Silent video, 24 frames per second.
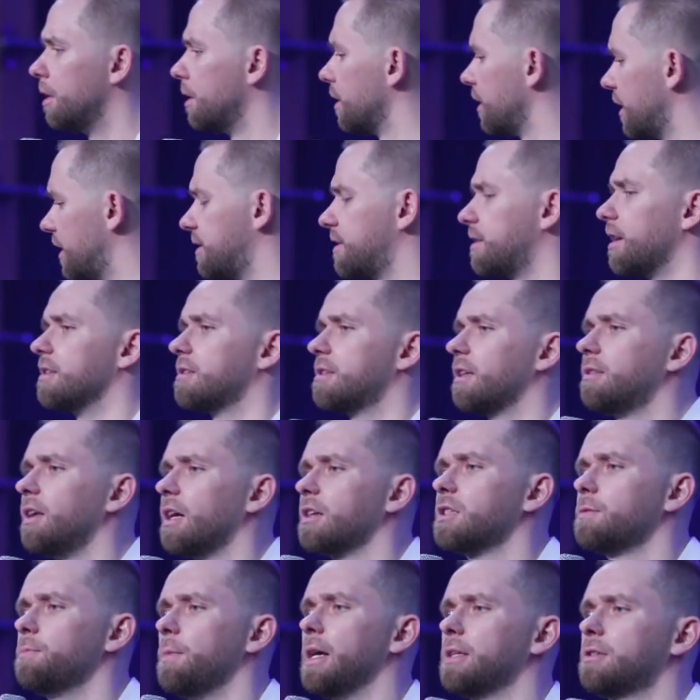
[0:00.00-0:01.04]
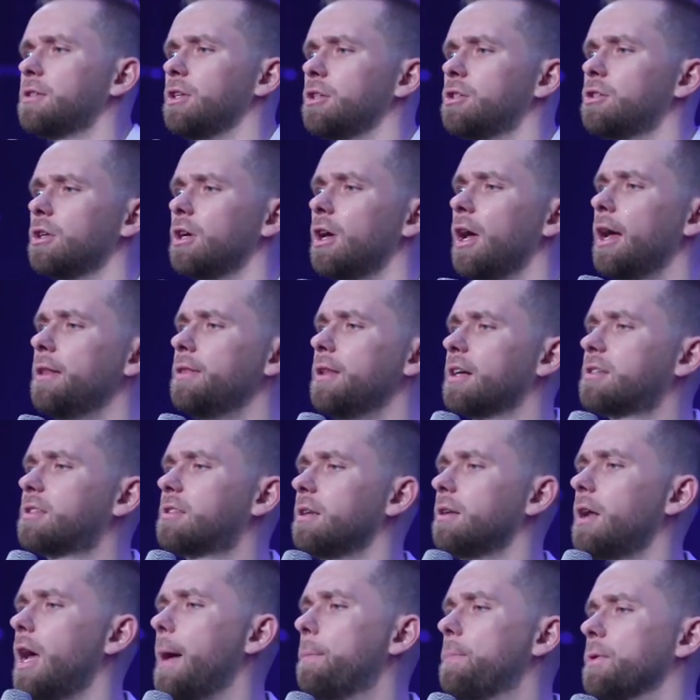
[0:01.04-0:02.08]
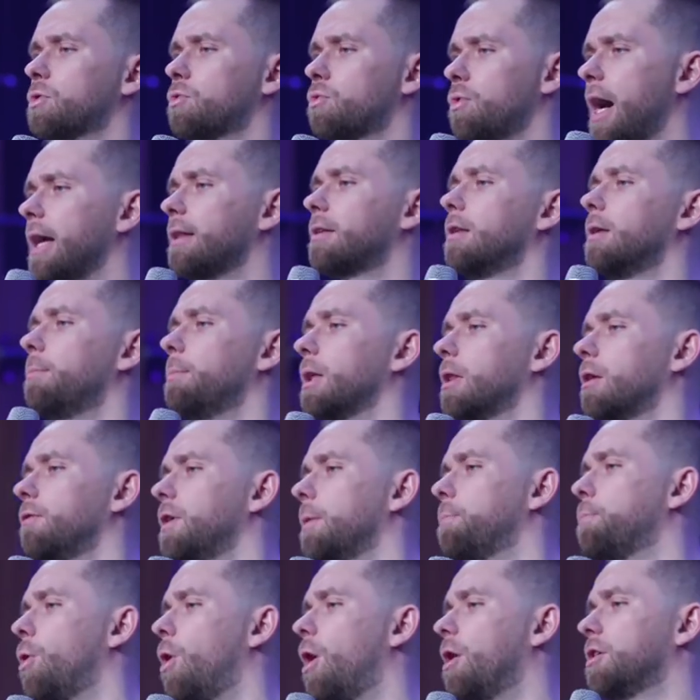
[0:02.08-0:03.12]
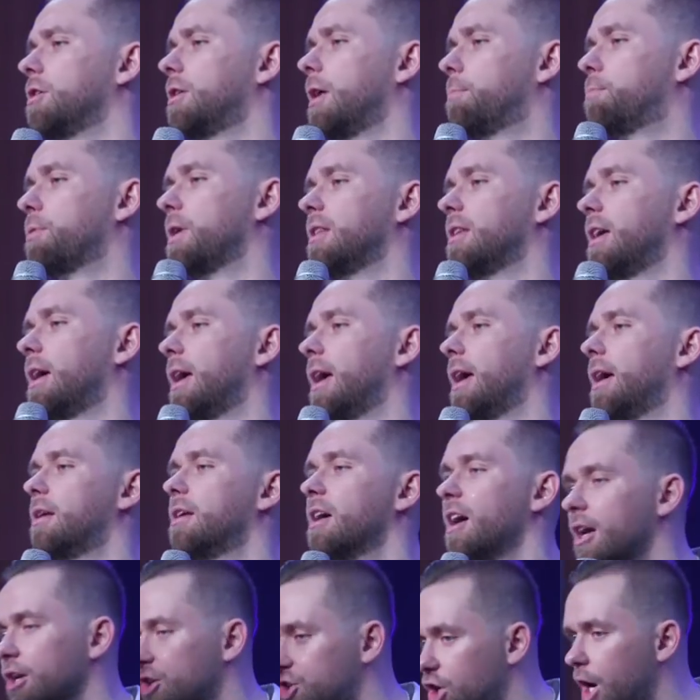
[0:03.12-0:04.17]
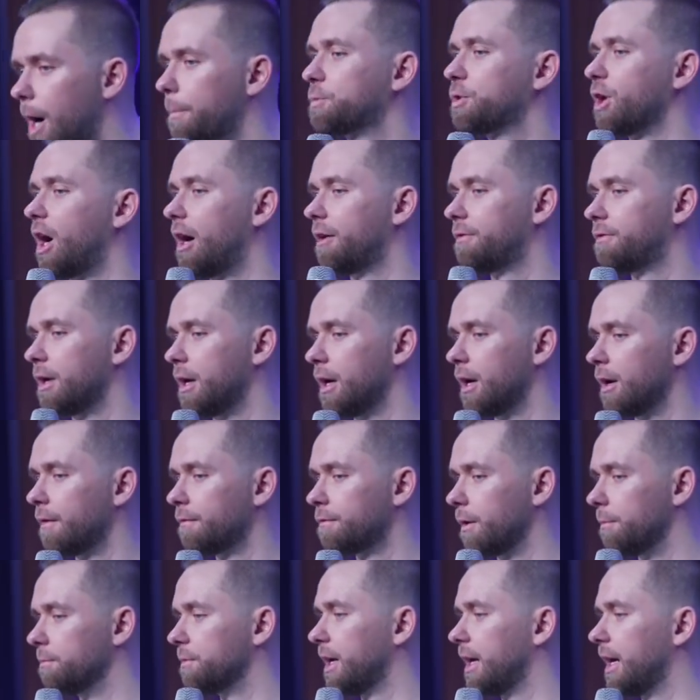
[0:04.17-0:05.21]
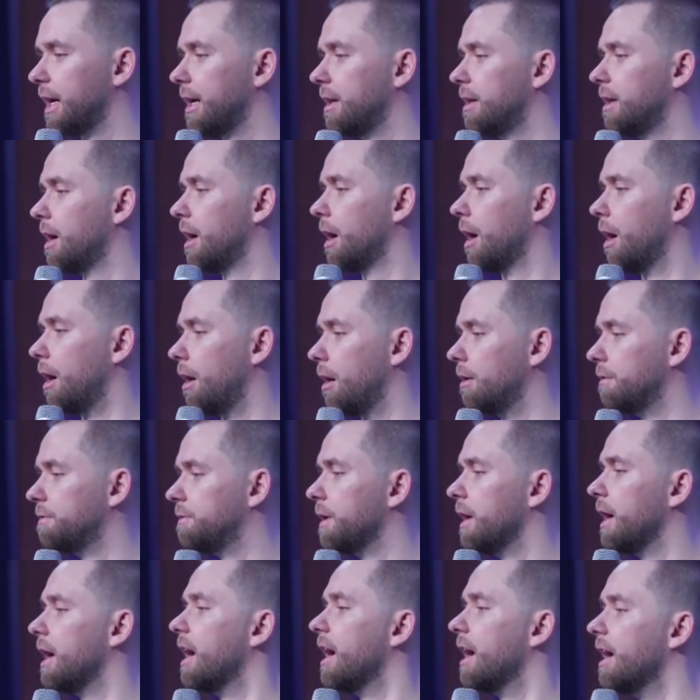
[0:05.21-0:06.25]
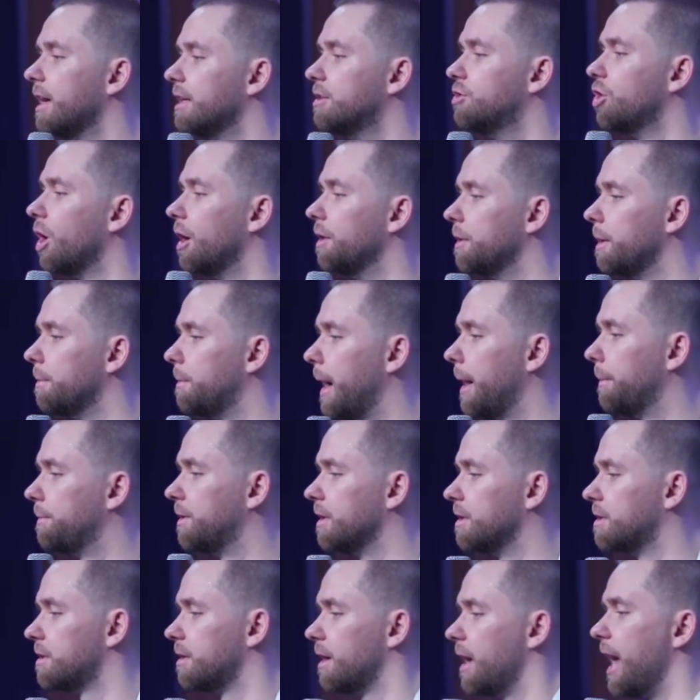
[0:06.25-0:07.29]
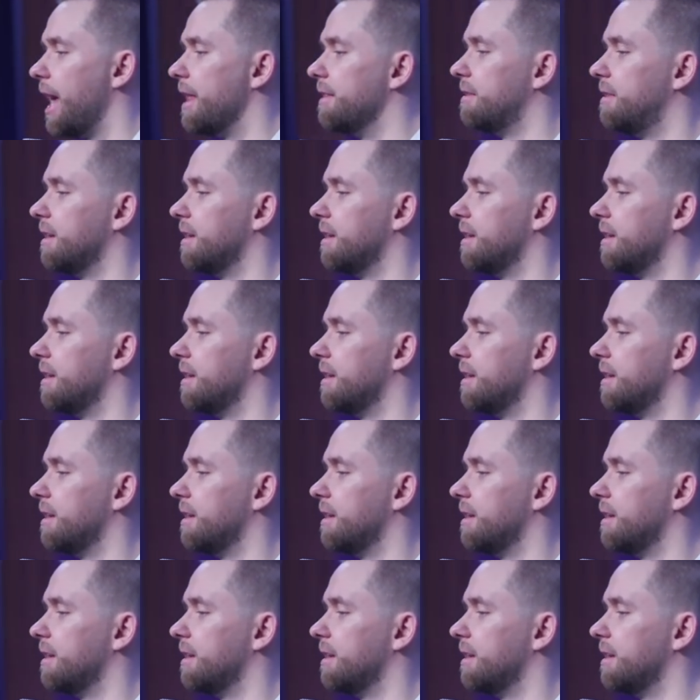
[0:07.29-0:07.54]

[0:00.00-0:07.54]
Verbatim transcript: He sends a text message and next thing happens right in the middle of the party they bring the head chopped off from the head of a John the Baptist and